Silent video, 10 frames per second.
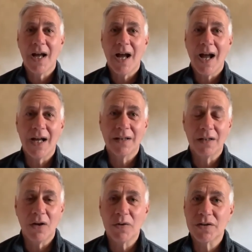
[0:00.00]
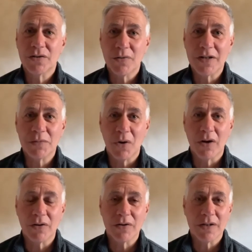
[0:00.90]
had lower stress
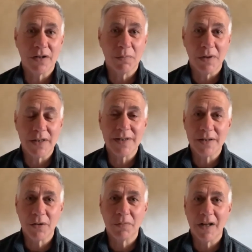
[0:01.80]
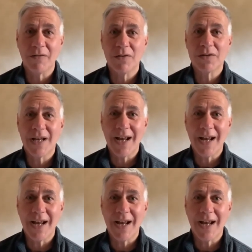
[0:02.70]
markers in their blood serum levels